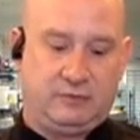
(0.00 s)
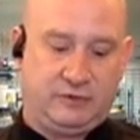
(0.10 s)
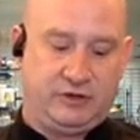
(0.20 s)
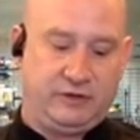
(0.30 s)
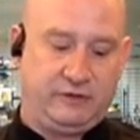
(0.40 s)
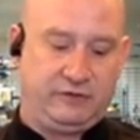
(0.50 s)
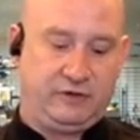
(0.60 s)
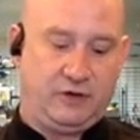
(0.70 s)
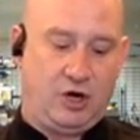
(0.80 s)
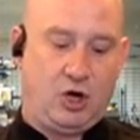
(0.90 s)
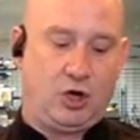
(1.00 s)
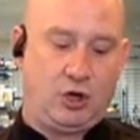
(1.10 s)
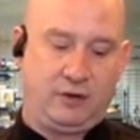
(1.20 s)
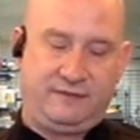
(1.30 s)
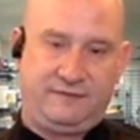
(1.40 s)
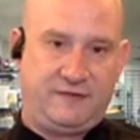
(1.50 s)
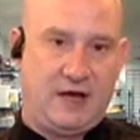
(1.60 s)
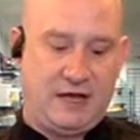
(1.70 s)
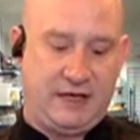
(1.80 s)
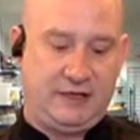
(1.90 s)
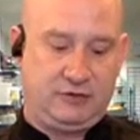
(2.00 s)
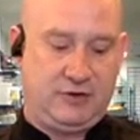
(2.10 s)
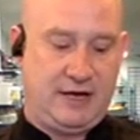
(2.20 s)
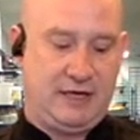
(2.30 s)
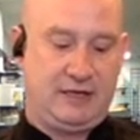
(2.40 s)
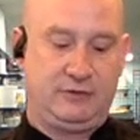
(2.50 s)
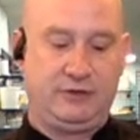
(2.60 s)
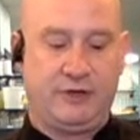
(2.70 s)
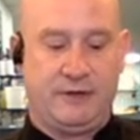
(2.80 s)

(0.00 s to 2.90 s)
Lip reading: which is the hard, fine ground,